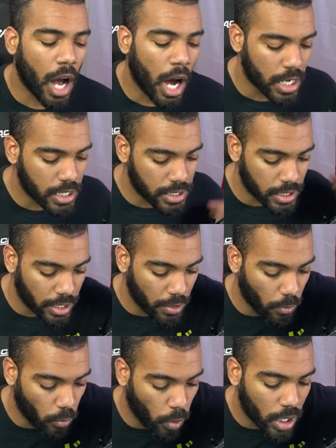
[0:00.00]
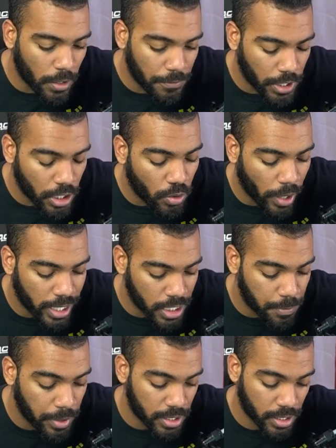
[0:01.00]
honestly one of the
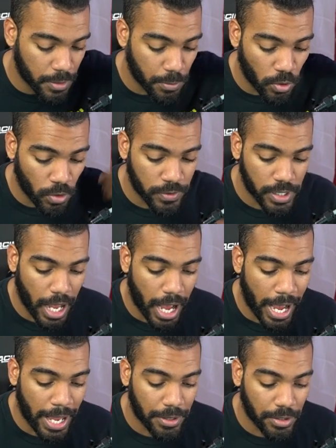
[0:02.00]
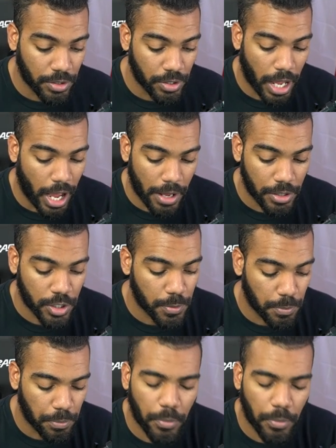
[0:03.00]
greatest business moves I just